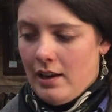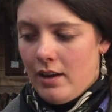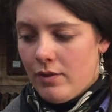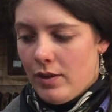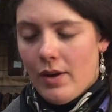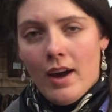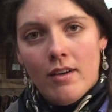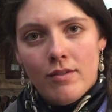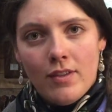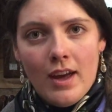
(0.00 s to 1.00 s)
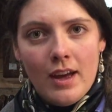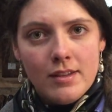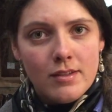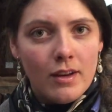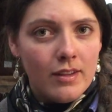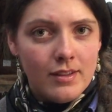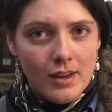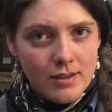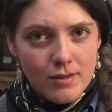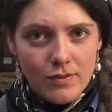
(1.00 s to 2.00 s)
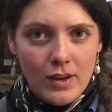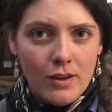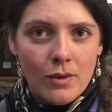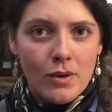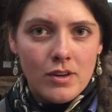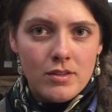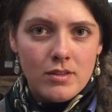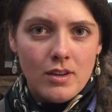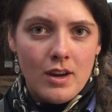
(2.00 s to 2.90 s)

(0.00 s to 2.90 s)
Now if you have a headstall that doesn't fit your horse,